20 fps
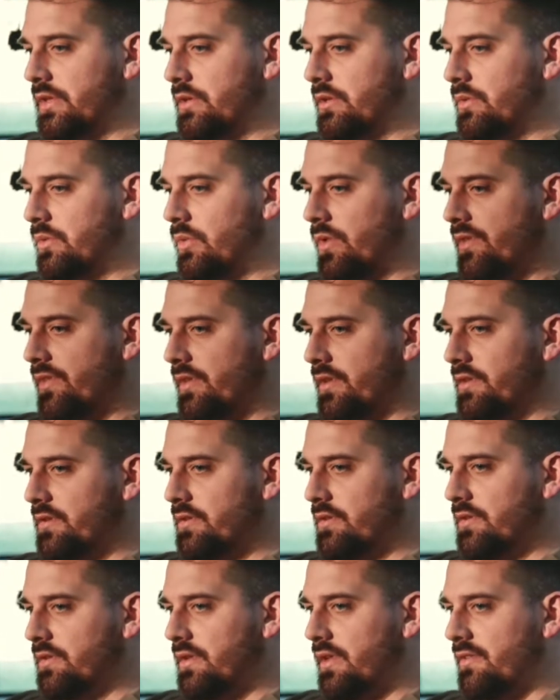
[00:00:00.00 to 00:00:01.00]
wasn't
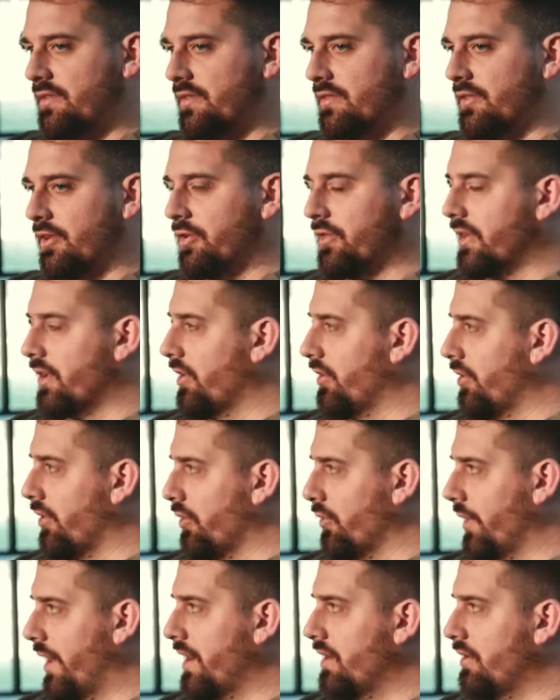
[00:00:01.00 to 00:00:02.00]
necessarily on our
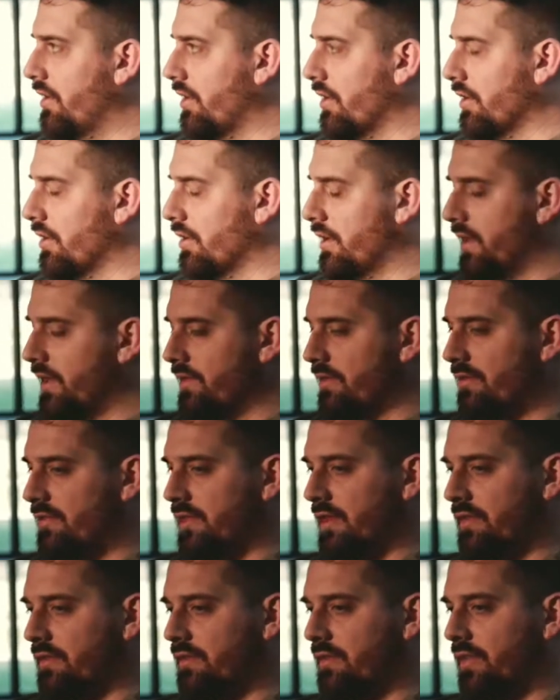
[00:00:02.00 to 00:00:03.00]
radar in the
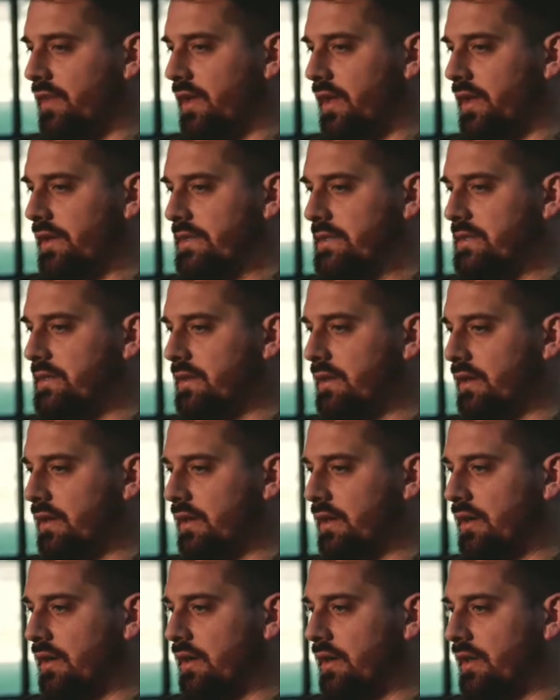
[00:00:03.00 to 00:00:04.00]
sense that
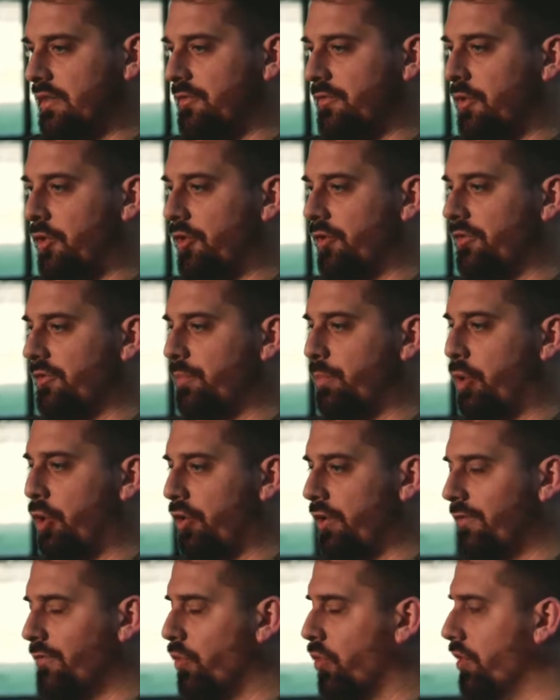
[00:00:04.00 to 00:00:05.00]
as far as
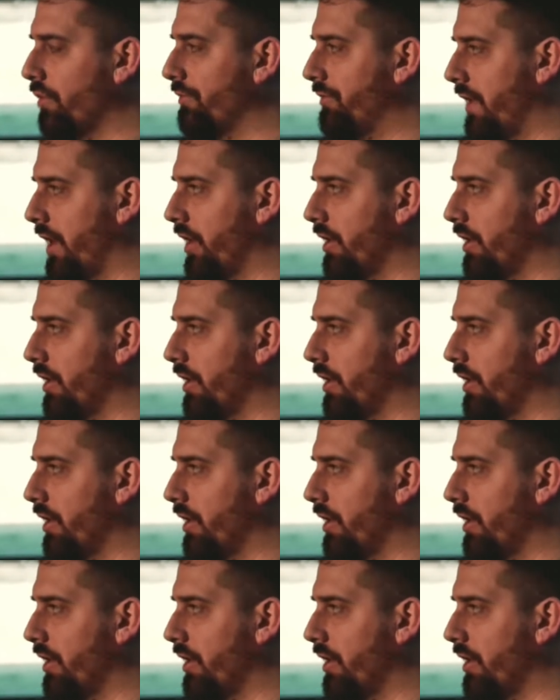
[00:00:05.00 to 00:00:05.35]
part of WorldFire.